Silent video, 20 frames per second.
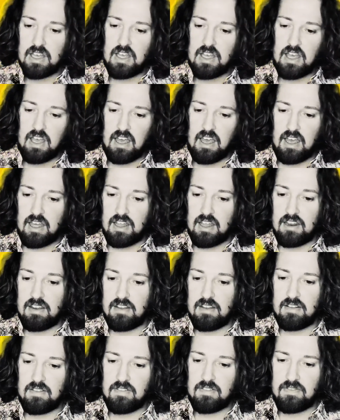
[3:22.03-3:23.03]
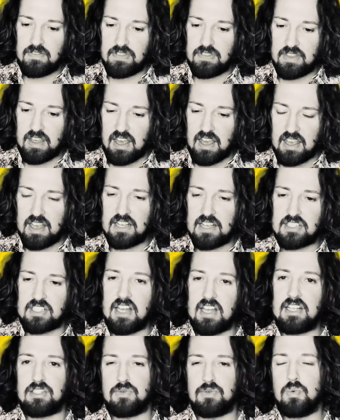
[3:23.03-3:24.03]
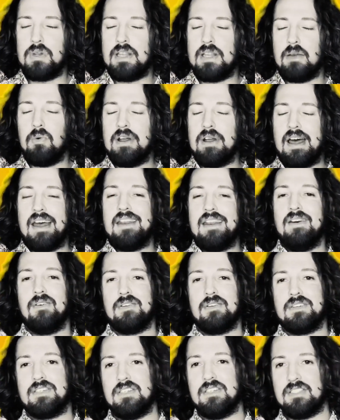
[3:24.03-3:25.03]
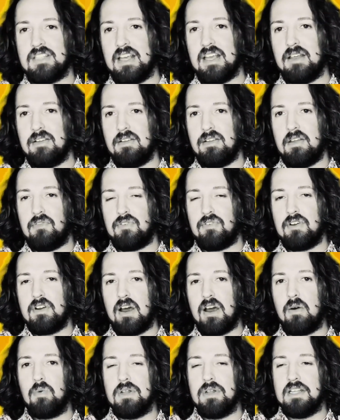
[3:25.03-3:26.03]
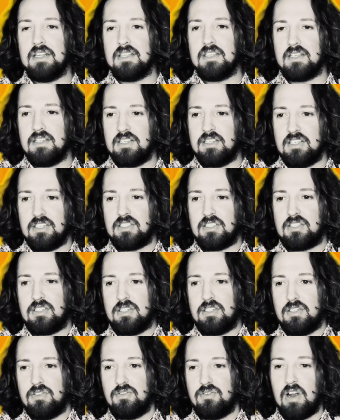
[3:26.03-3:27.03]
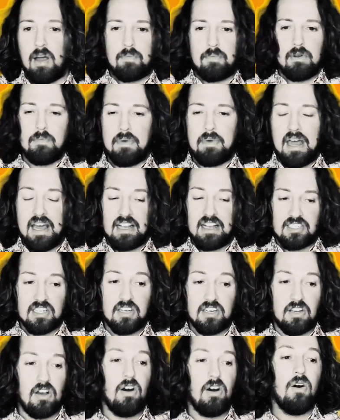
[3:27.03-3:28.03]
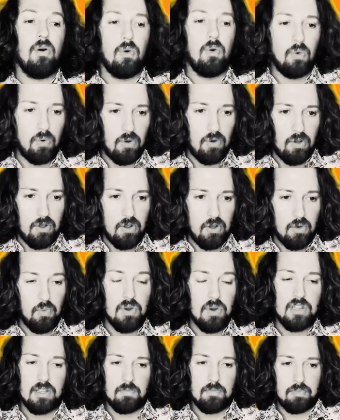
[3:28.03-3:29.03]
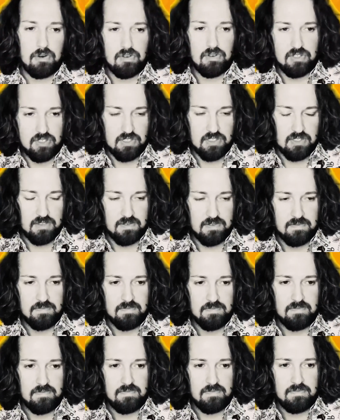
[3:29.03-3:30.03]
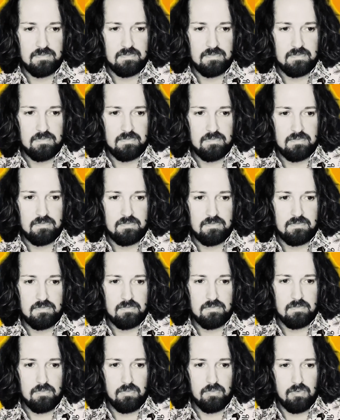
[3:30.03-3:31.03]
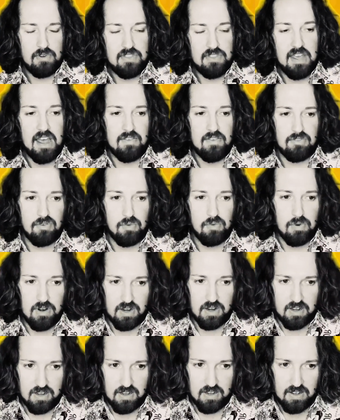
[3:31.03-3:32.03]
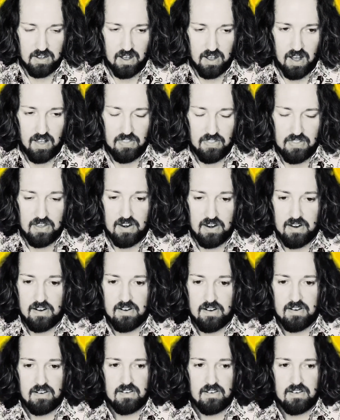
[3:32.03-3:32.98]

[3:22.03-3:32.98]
And I guess that's really what I notice, is that if you're not willing to just drop your bags and go with the person when they have to work on their